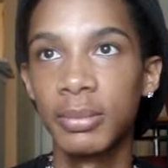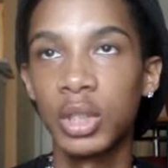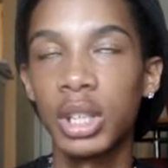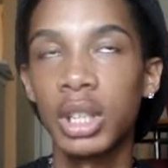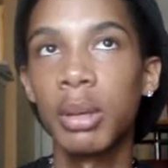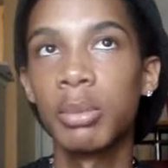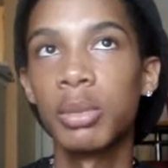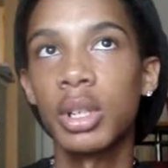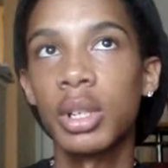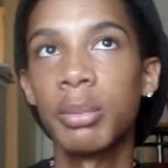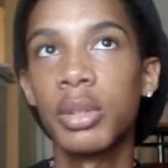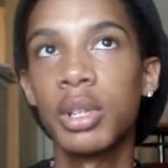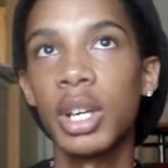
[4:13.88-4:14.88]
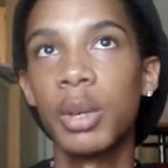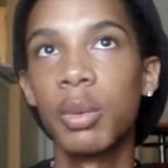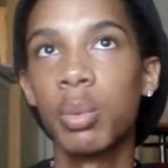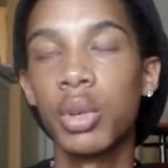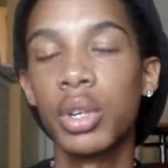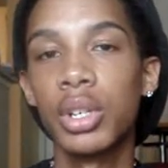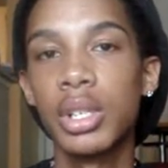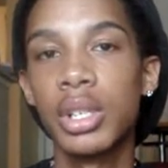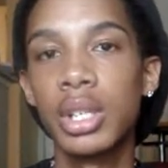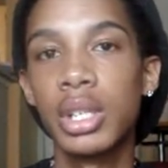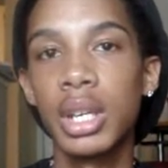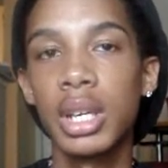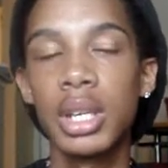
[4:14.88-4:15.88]
I'm trying to put it in
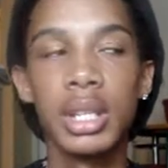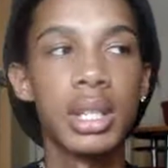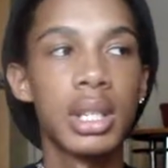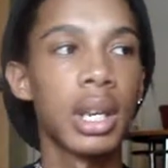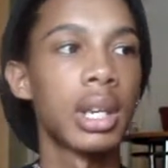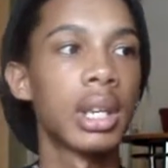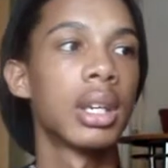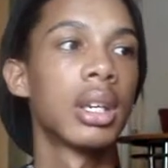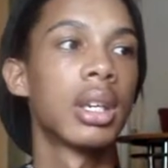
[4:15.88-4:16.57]
words. It is like